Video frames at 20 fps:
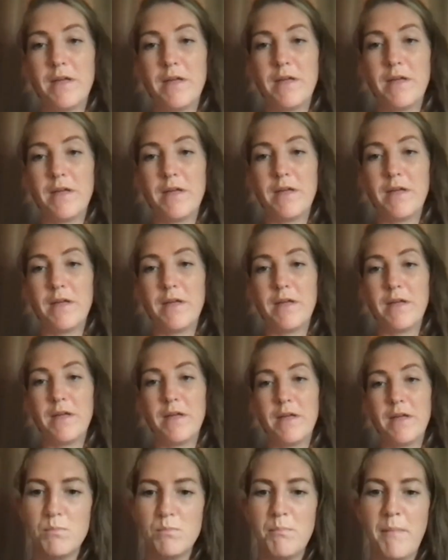obviously
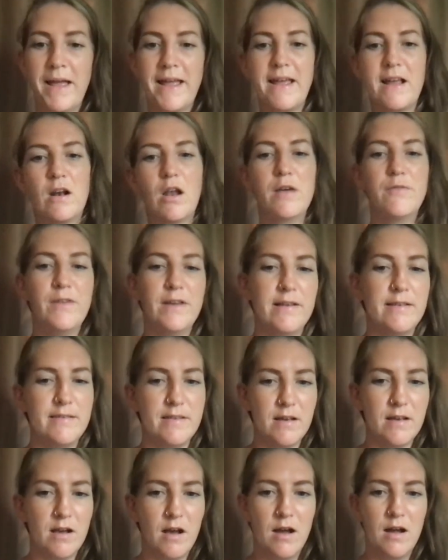part of the whole
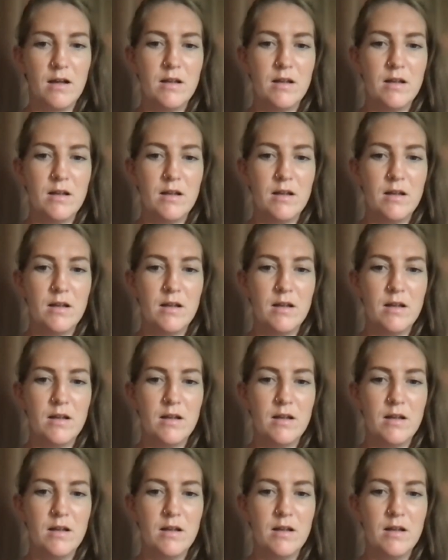making life